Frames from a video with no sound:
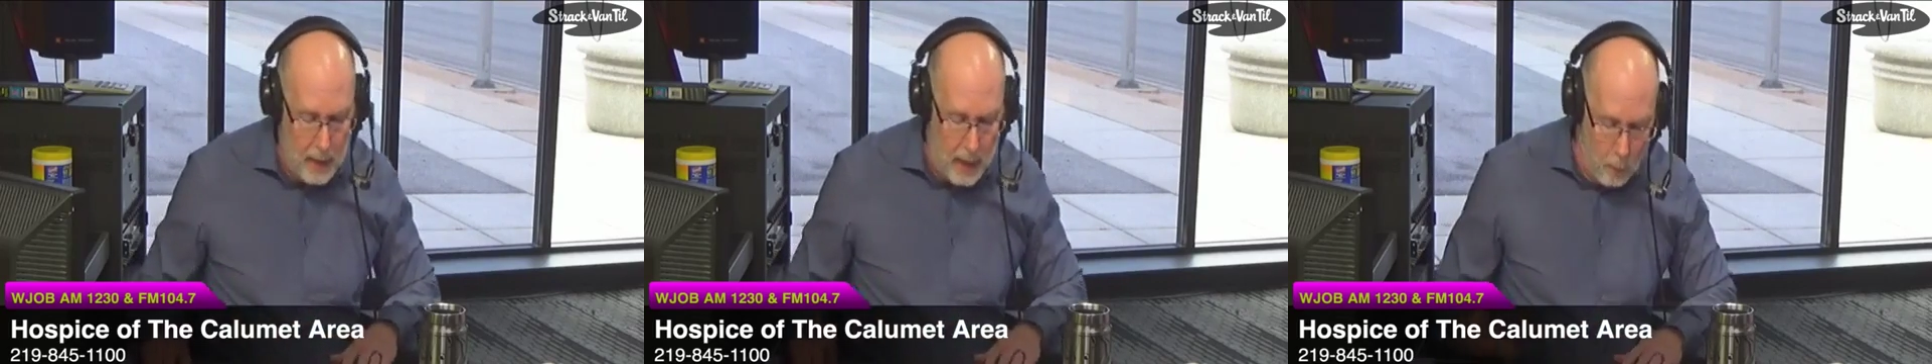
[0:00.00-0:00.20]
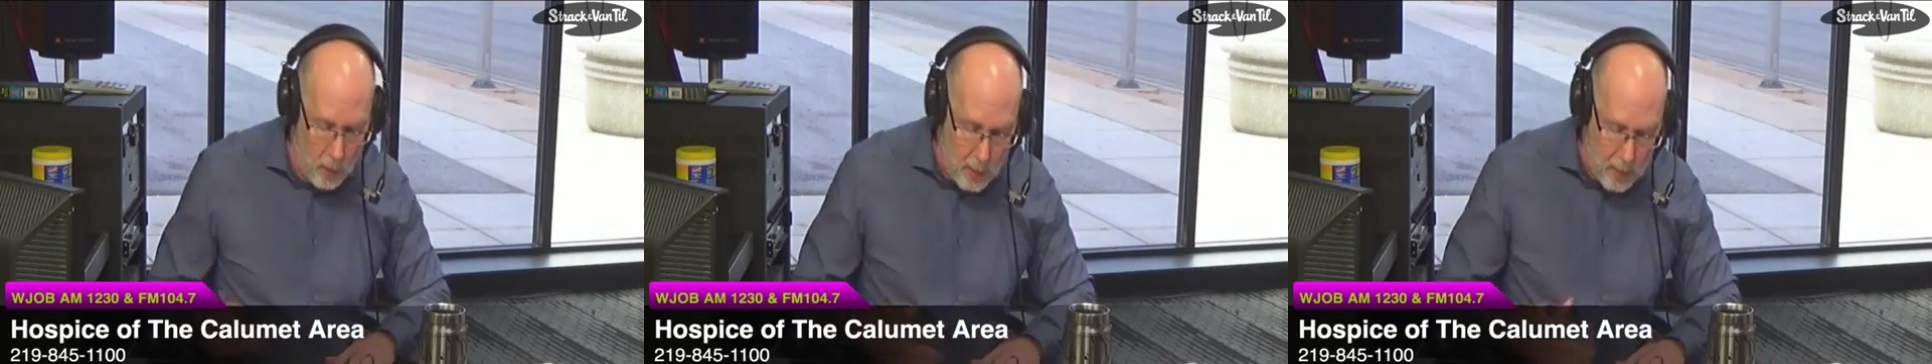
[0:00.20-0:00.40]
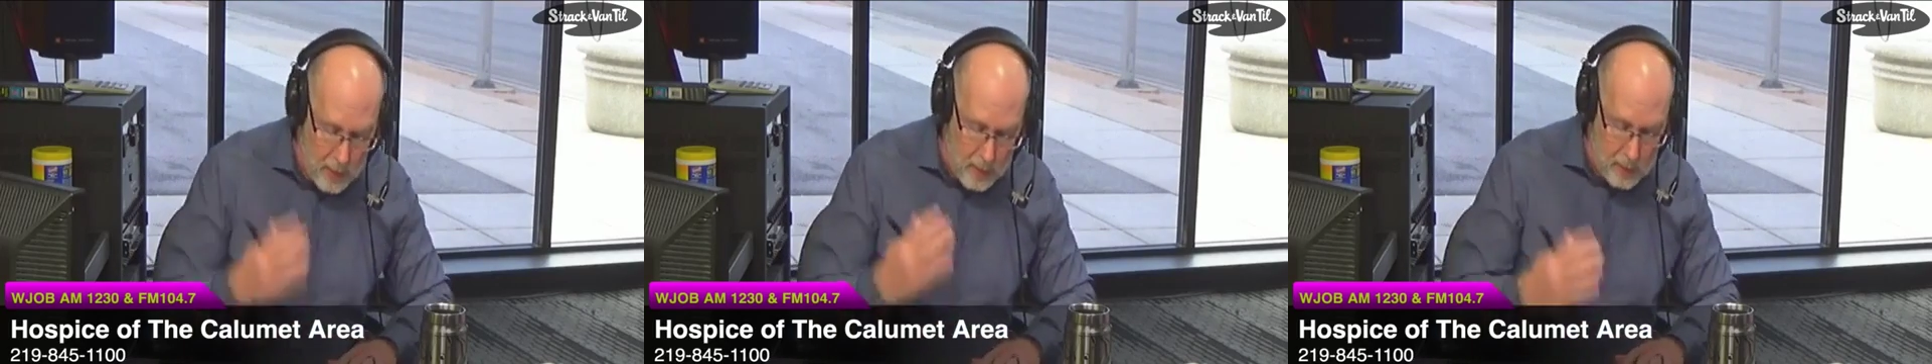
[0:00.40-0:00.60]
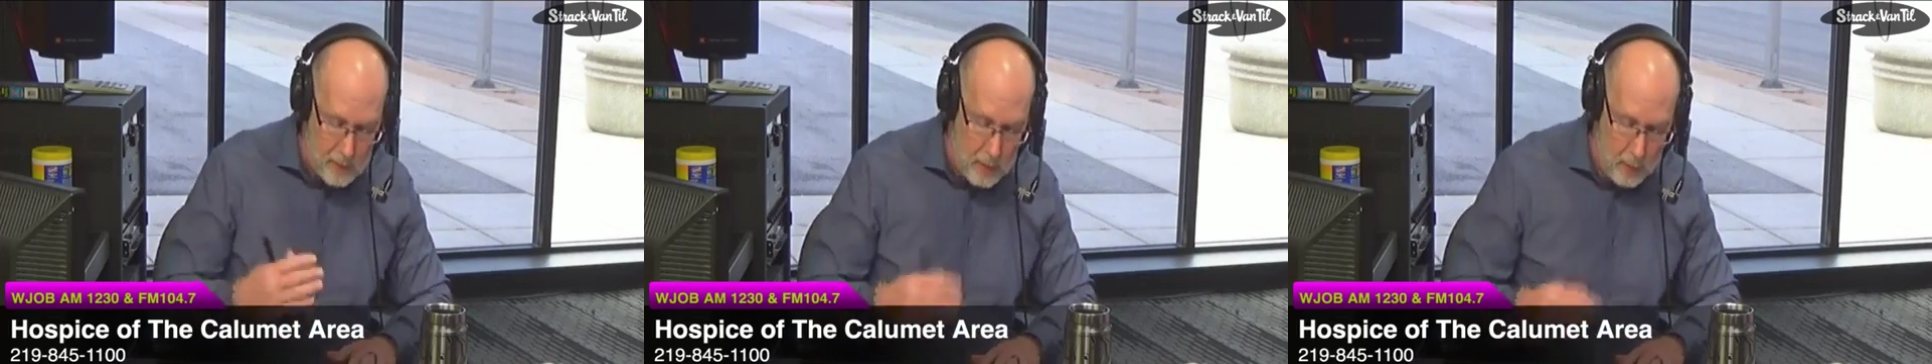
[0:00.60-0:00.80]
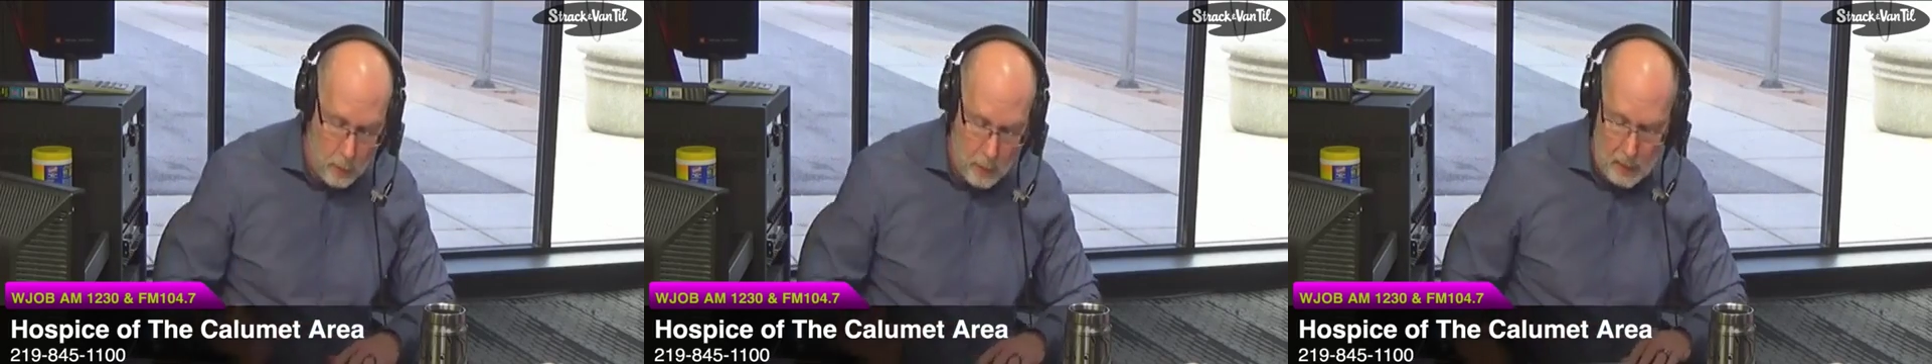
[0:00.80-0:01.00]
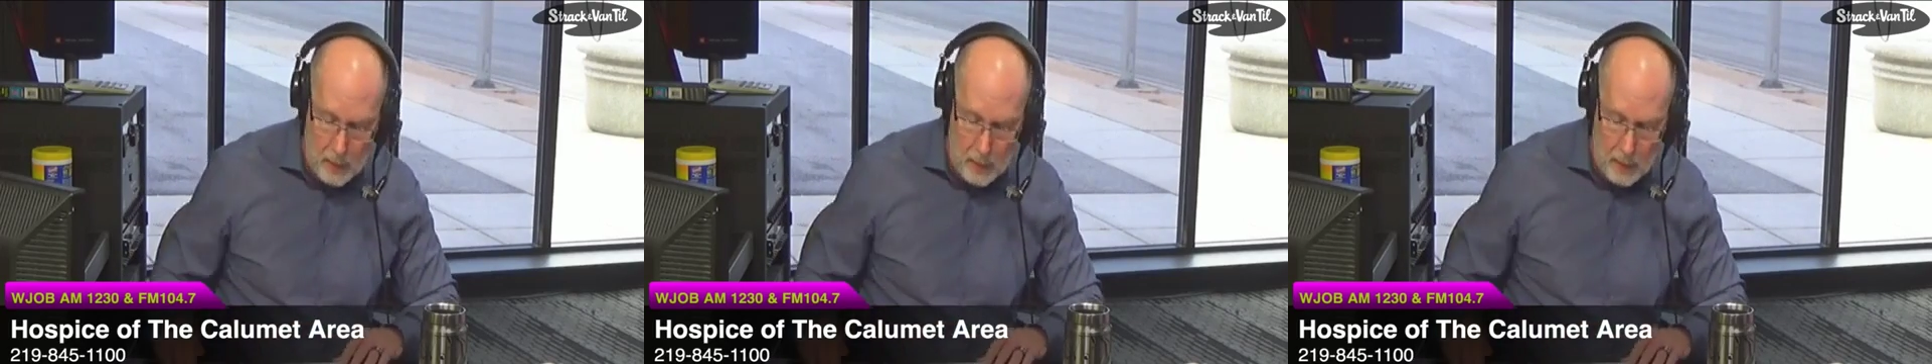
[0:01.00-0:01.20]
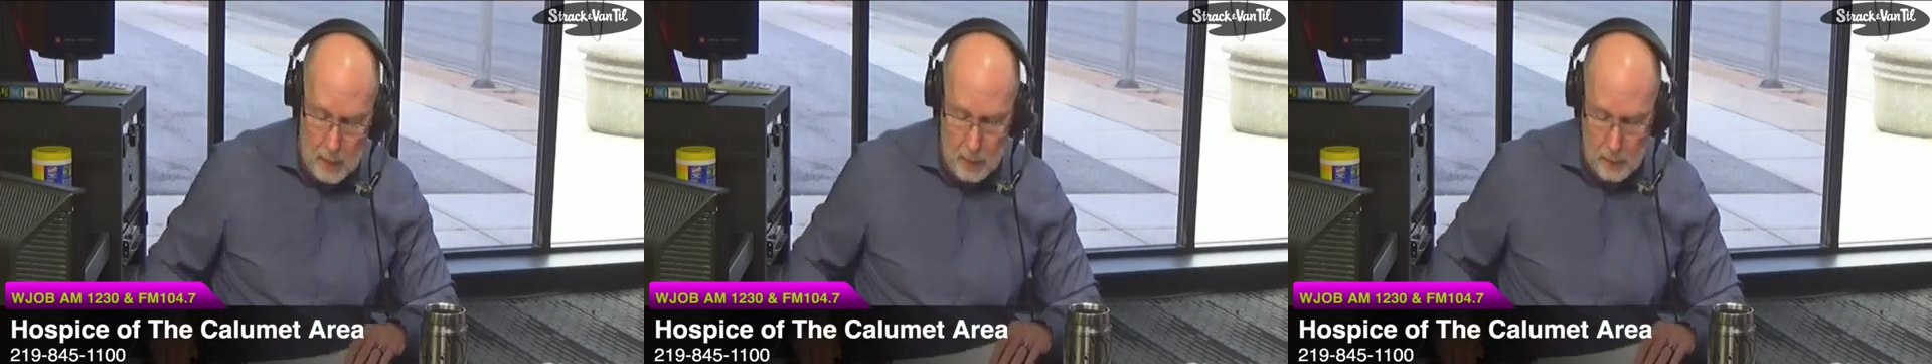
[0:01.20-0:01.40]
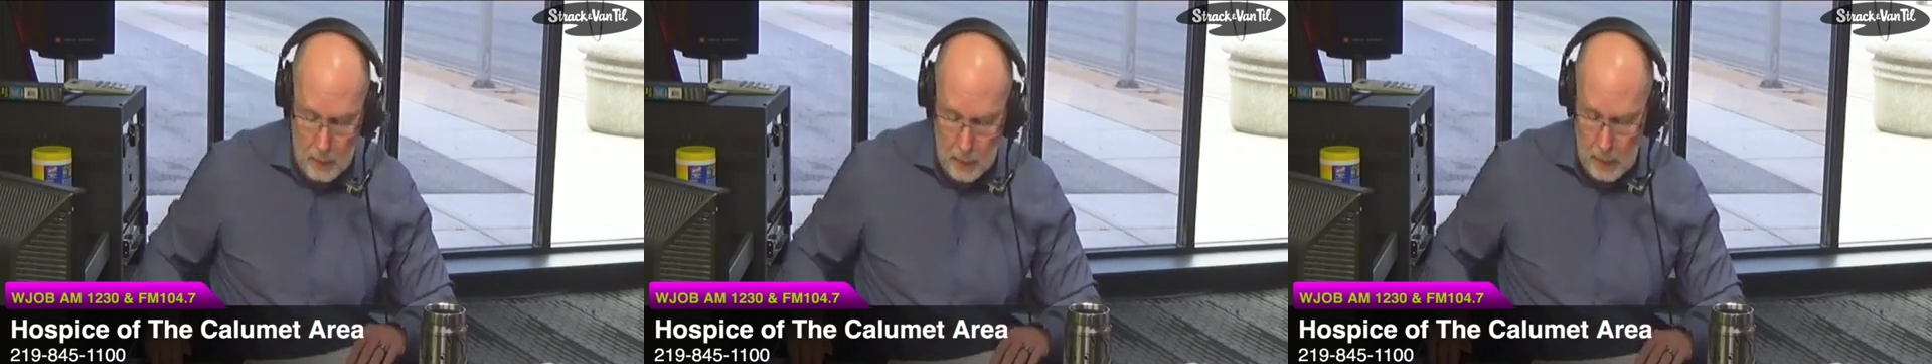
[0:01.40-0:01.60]
And one of the things that we
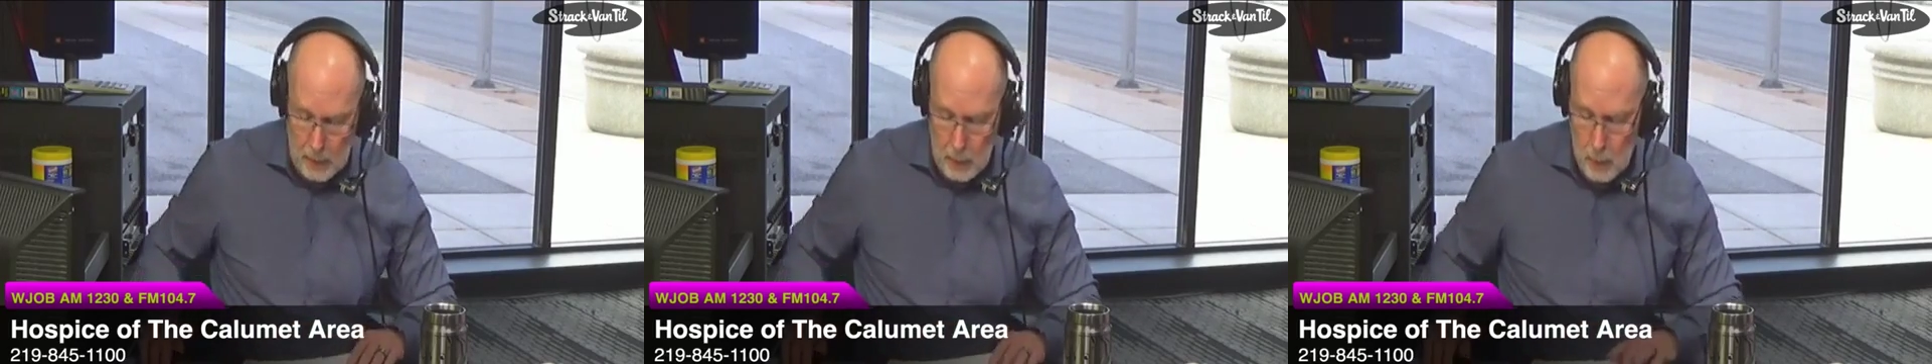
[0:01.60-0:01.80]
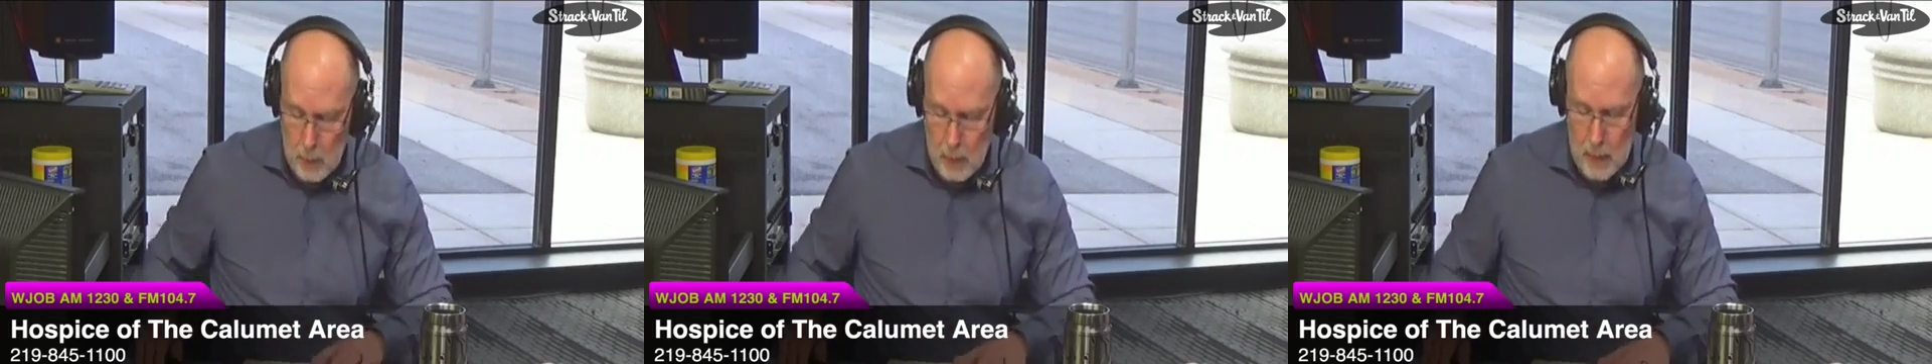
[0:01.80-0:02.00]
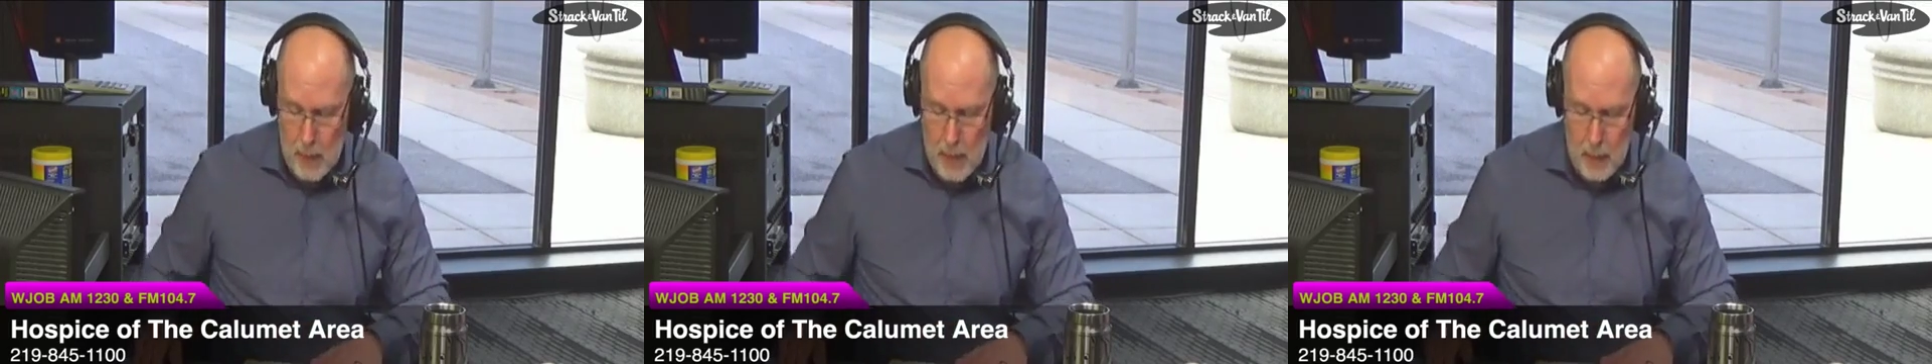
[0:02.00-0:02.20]
include